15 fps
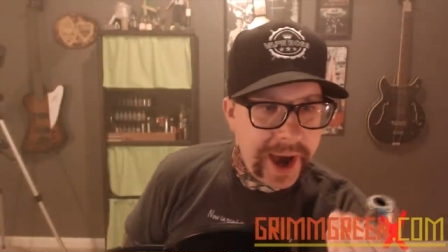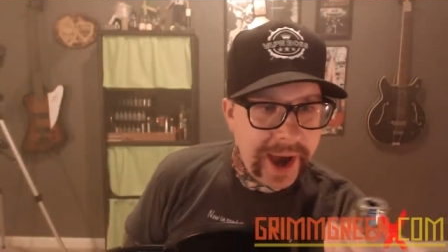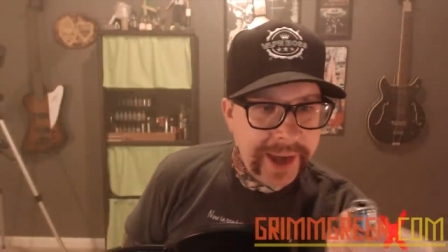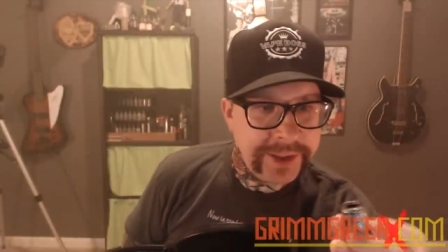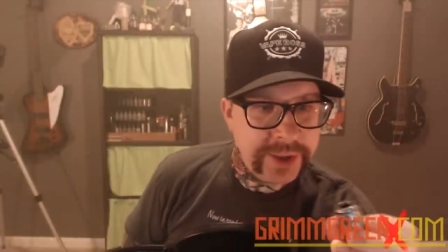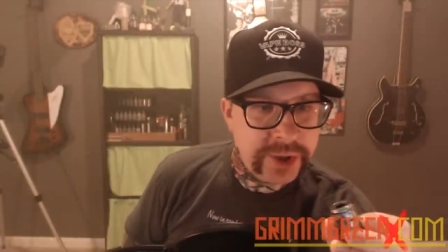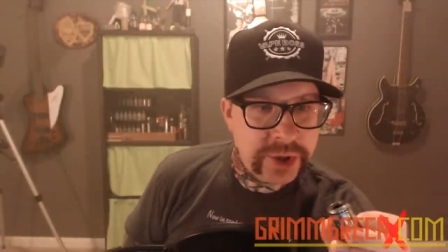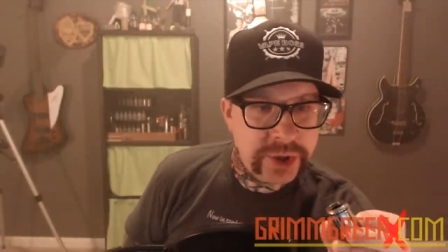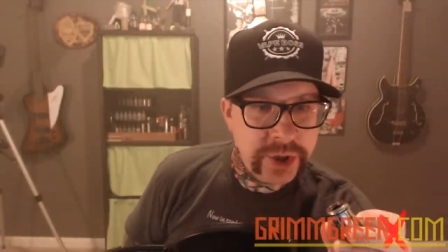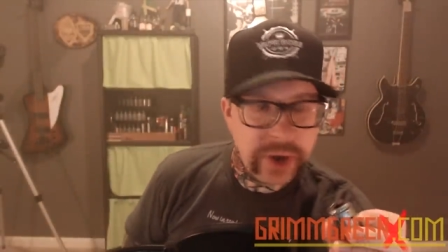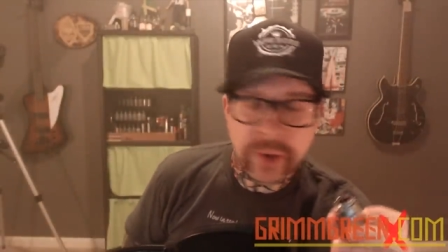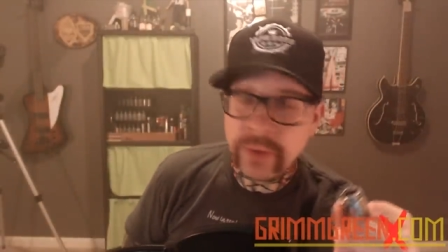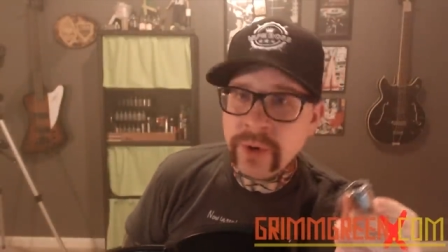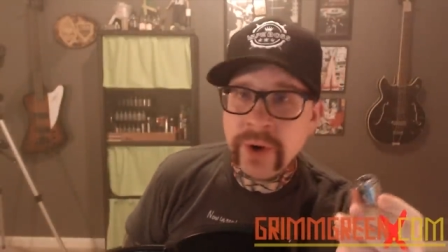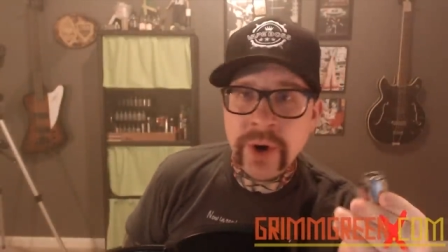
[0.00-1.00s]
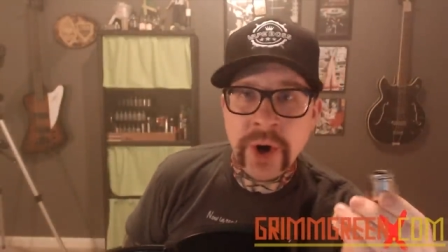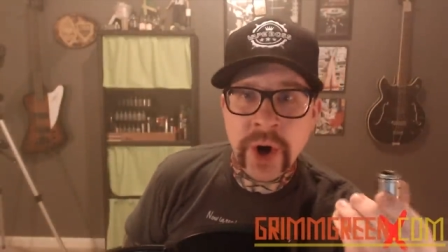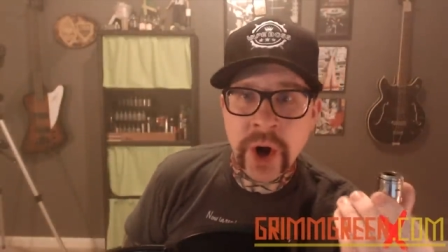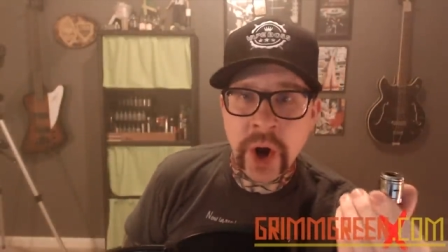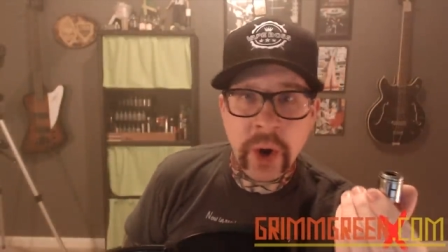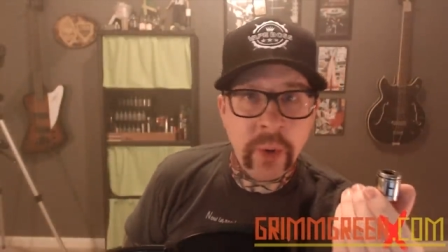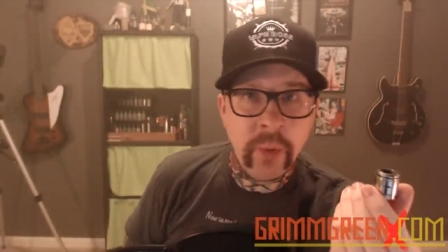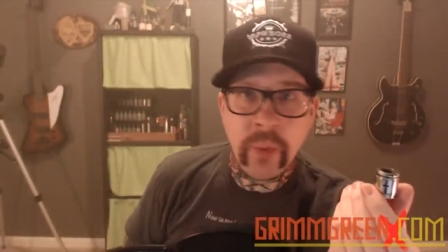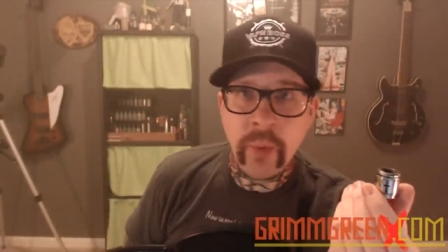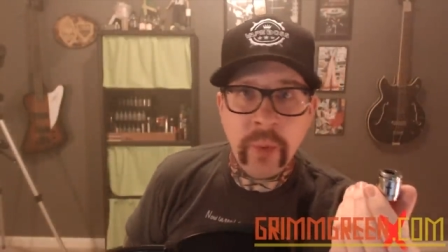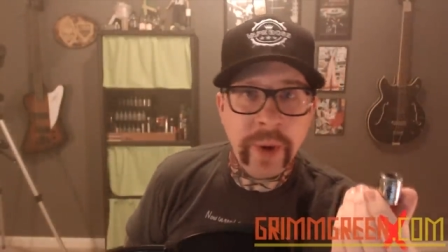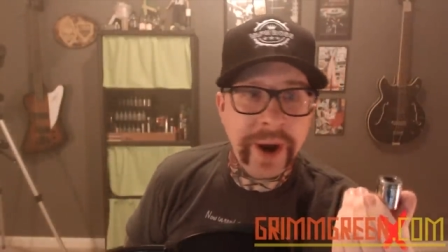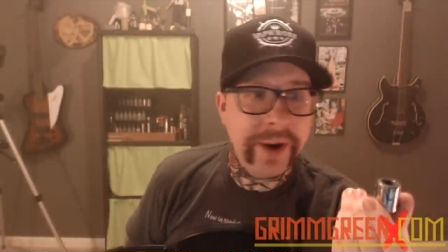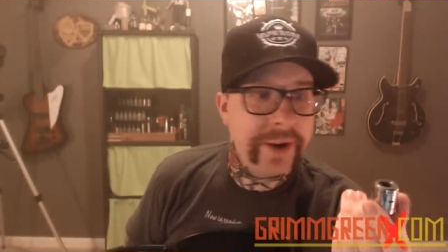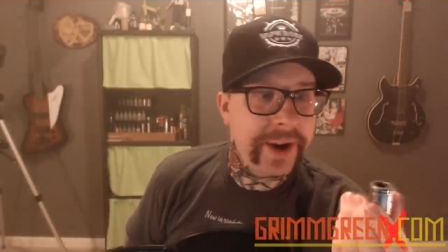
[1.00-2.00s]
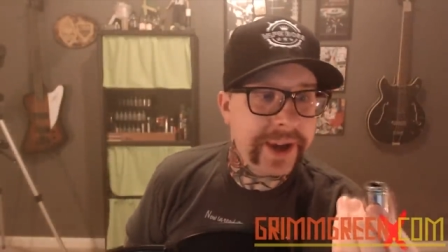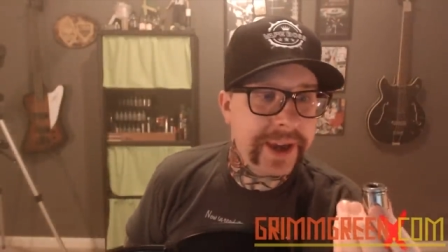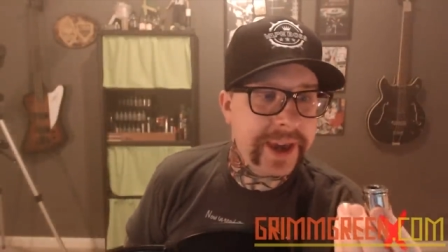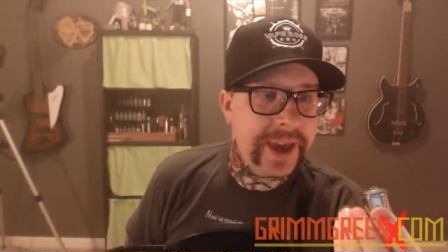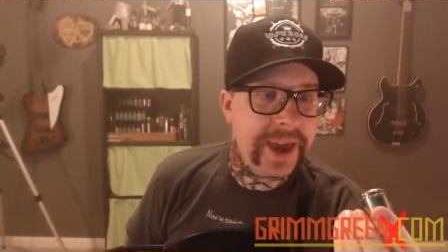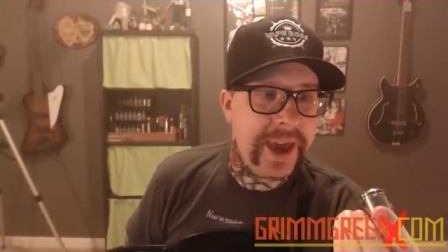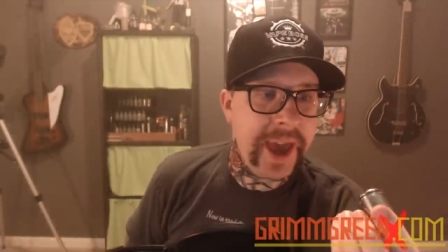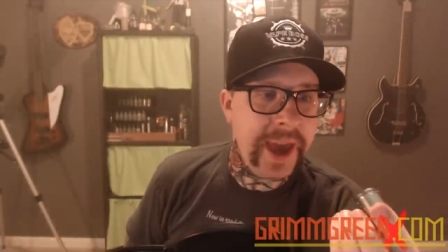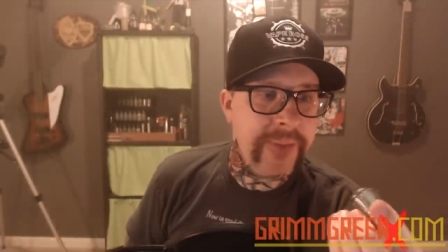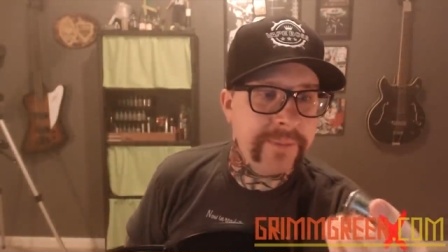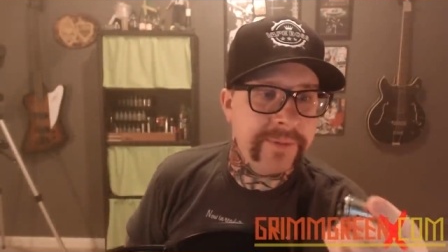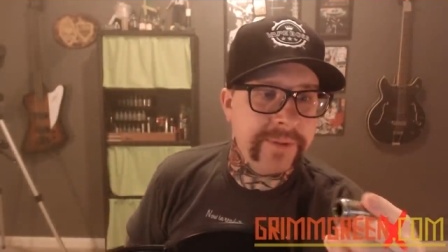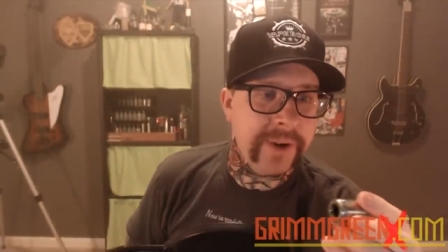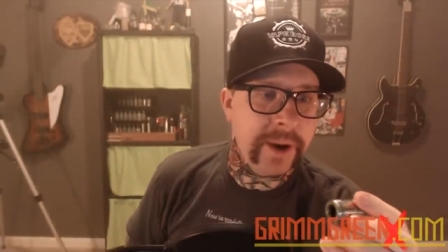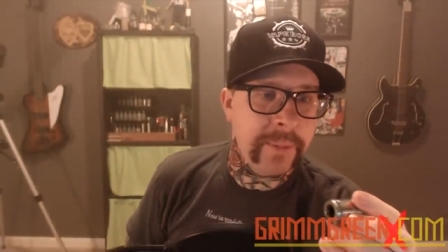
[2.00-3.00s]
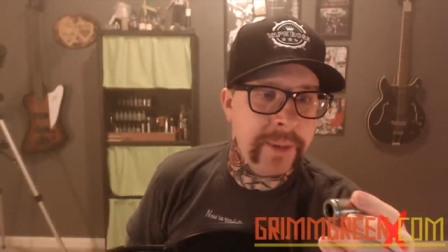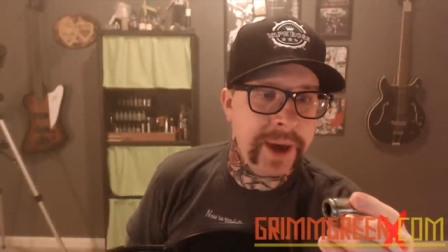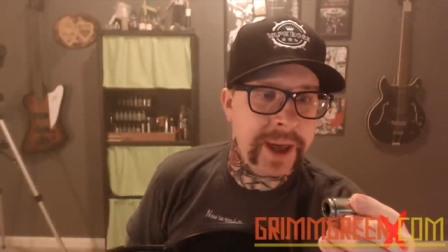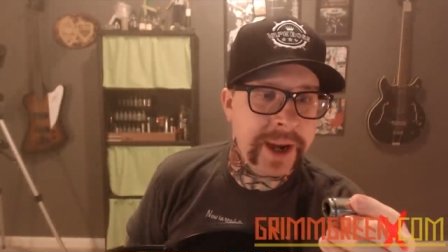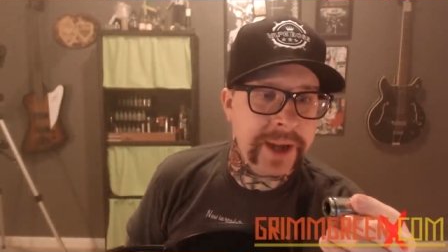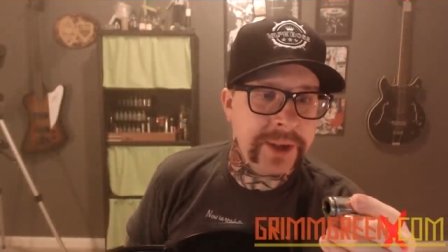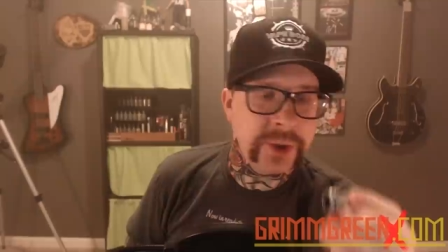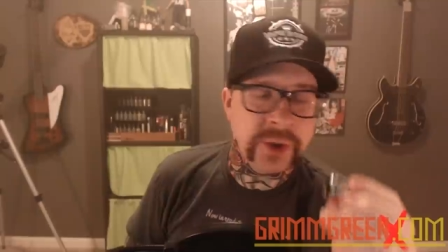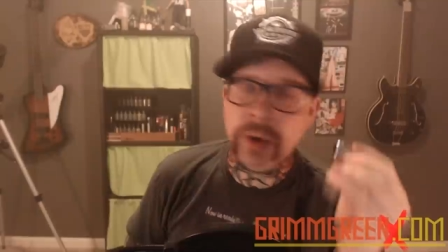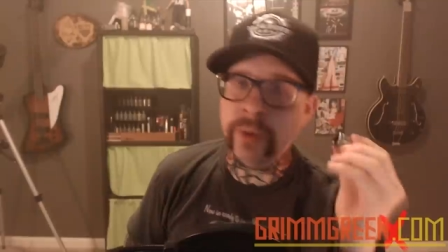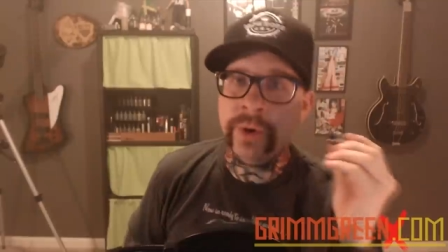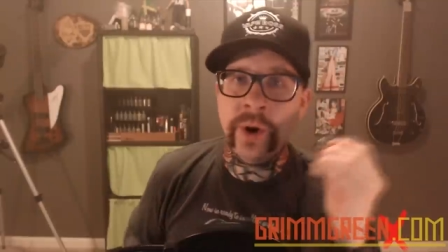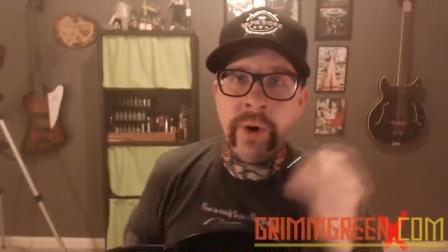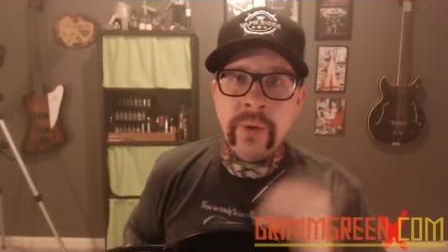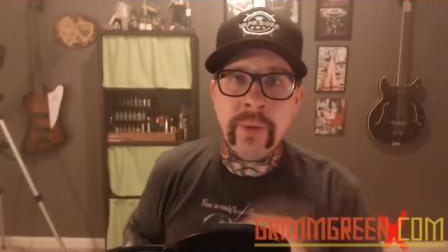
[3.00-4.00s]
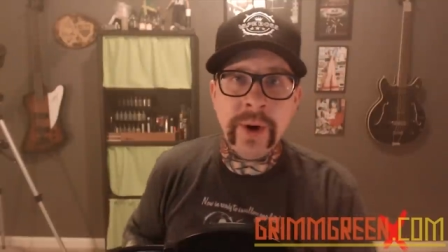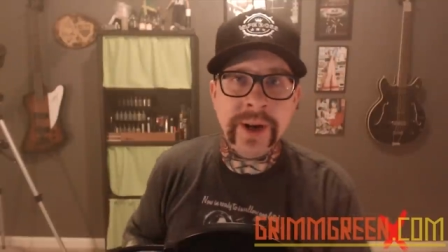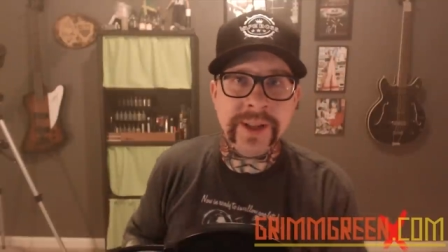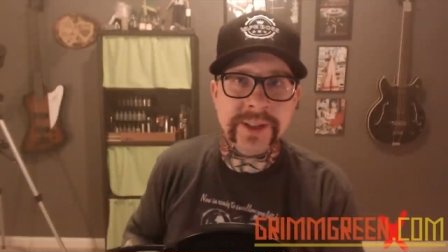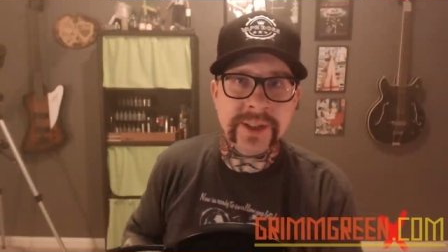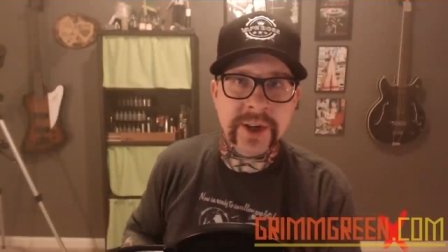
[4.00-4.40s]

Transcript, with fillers: I don't know where it came from, and I don't know what it's